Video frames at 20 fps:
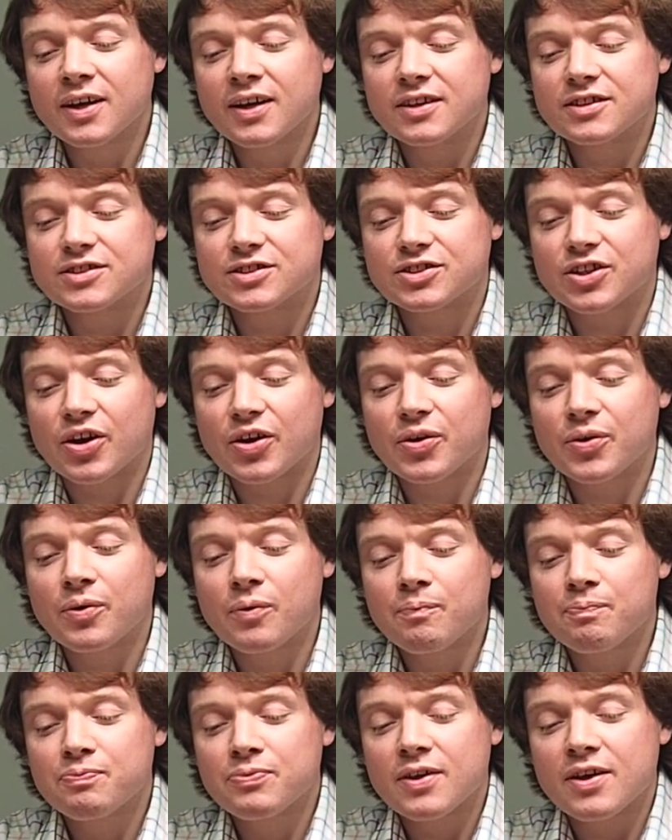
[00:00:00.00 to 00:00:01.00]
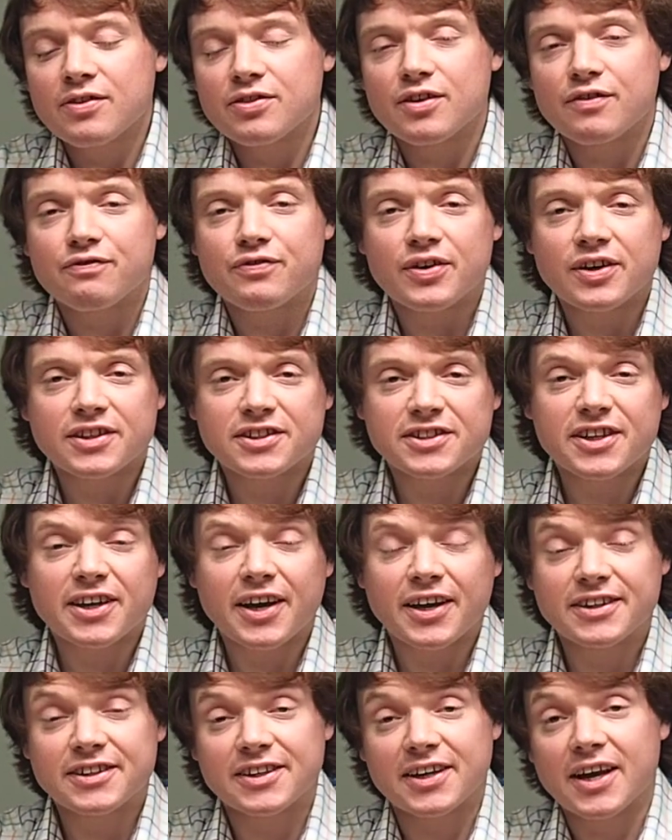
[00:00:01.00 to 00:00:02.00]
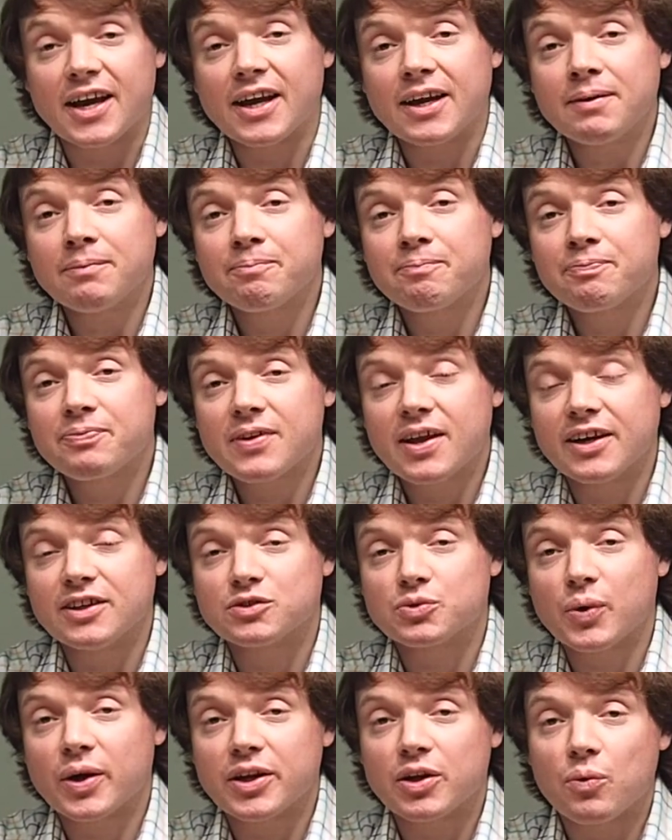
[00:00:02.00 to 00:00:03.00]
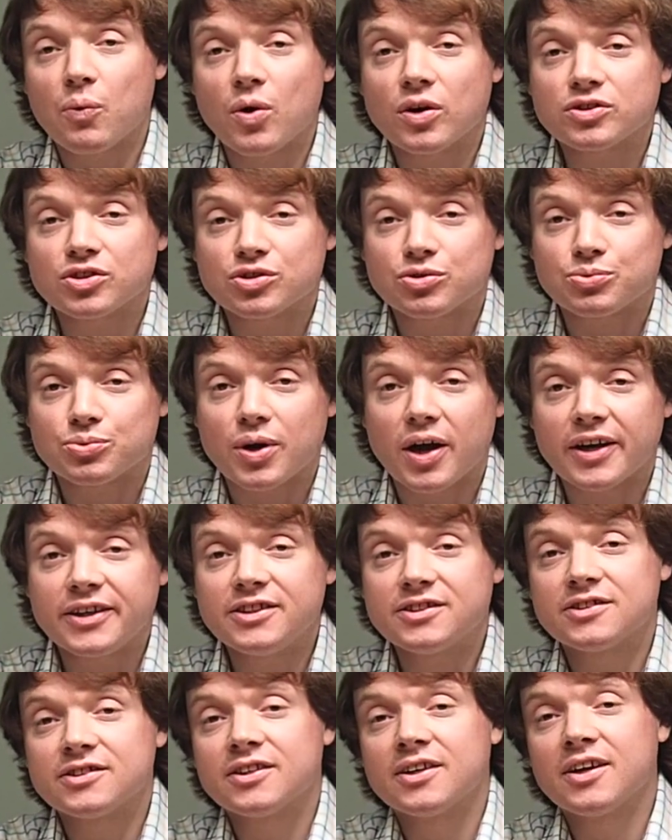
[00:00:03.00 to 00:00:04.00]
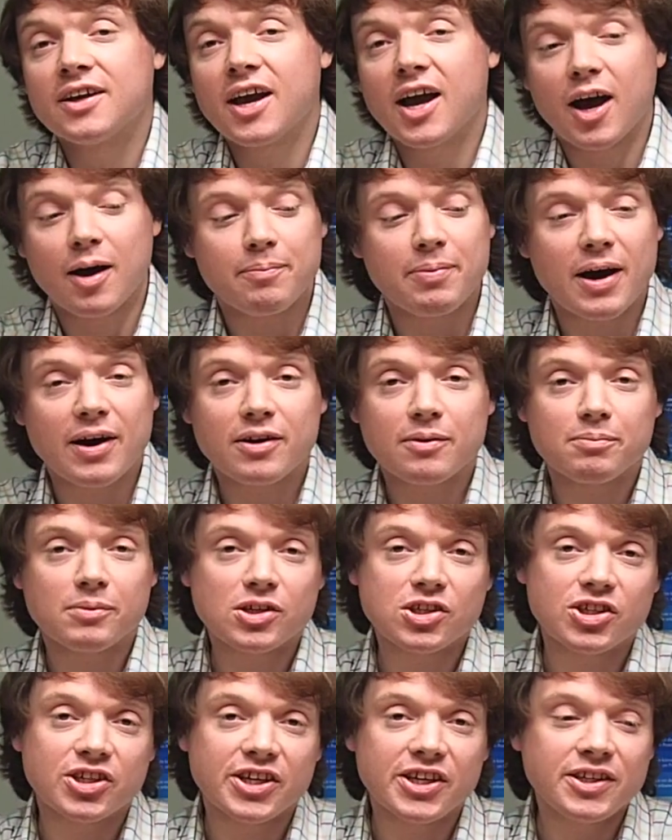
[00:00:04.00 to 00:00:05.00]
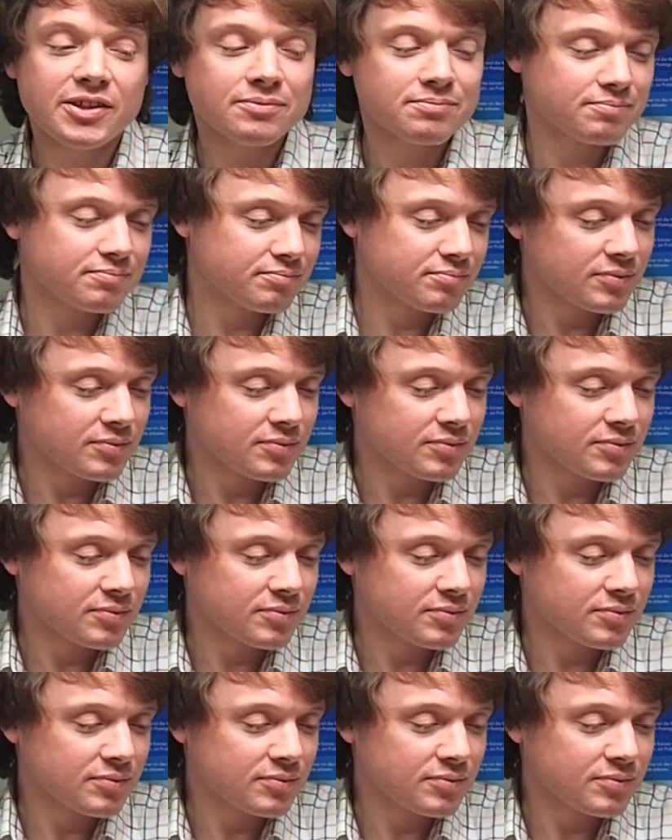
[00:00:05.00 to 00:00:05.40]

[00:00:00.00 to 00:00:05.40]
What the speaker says: So the first thing I'd say is when you want to write about a machine,